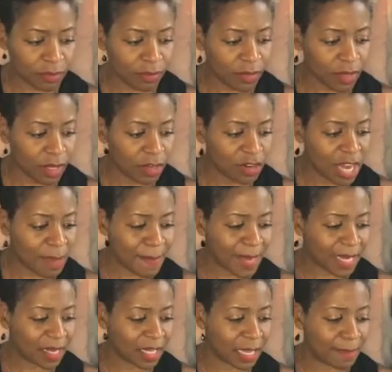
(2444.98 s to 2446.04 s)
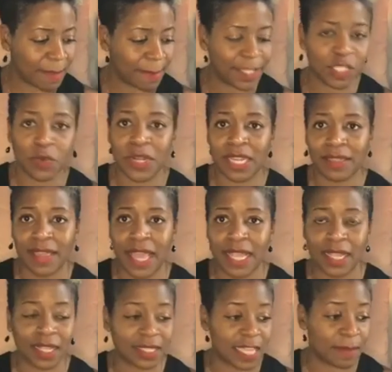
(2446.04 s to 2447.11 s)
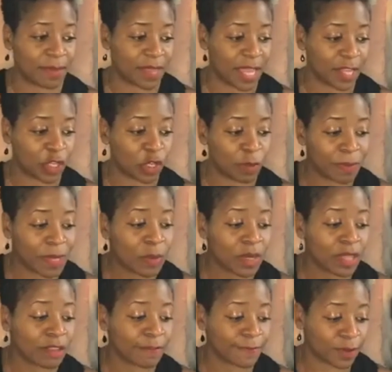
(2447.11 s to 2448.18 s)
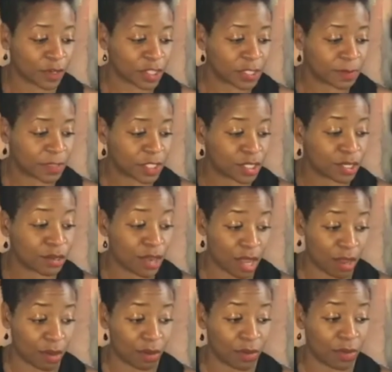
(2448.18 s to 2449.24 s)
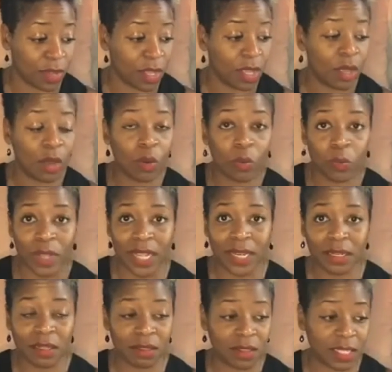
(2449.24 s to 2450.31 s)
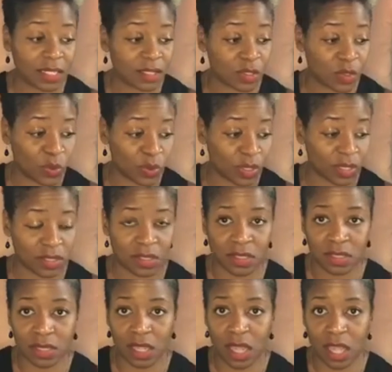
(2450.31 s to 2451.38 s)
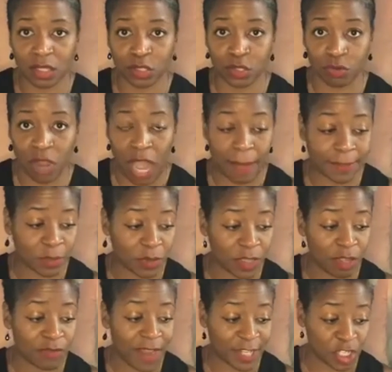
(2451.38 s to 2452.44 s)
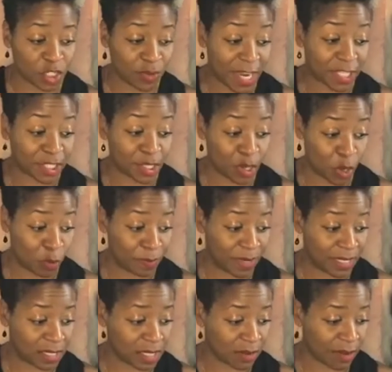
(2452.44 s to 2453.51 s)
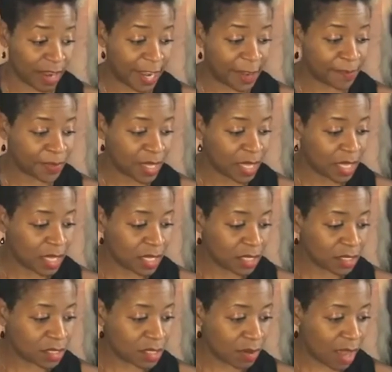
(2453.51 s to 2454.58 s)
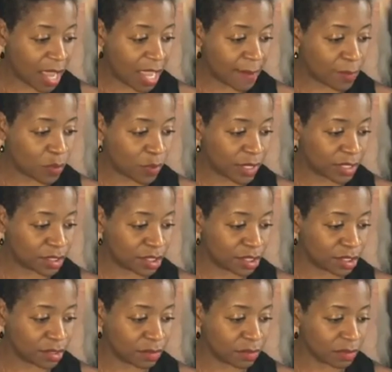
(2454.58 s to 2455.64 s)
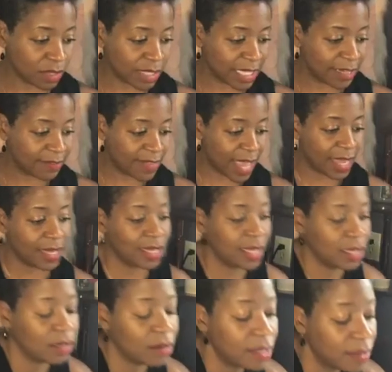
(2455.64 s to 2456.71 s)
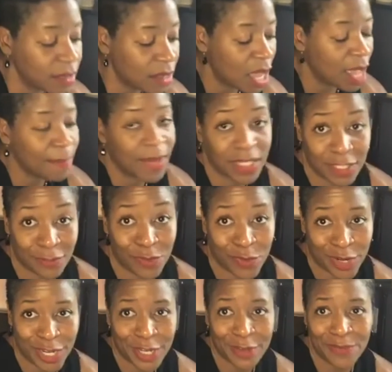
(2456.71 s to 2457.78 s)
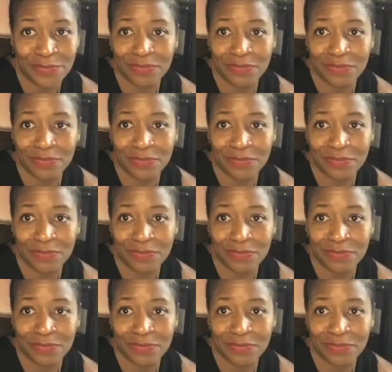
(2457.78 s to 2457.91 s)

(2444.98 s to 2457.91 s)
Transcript: You're not making a commitment to anything except that you'll be one of the first to know when this course drops, when the registration opens, all right? So I am going to leave that here in the comments for you.